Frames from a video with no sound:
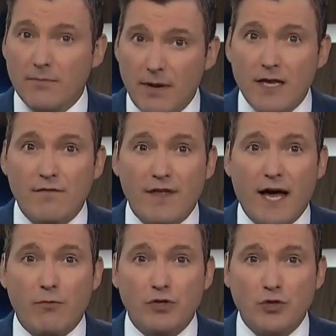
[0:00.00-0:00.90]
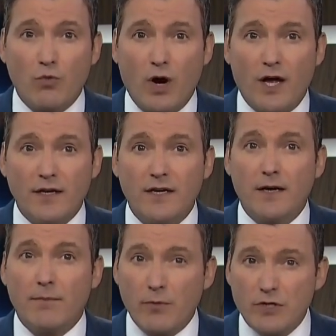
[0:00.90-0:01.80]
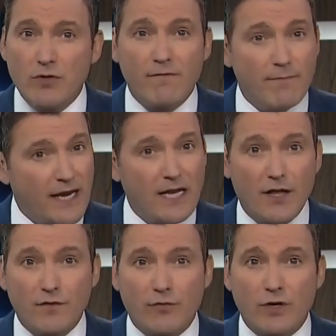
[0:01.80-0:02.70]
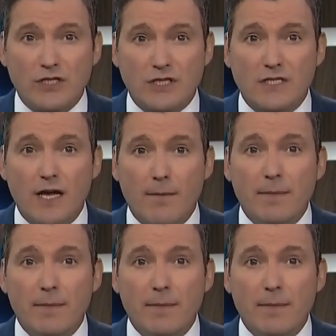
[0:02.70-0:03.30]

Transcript: Make of that what you want. But we do have many other voices,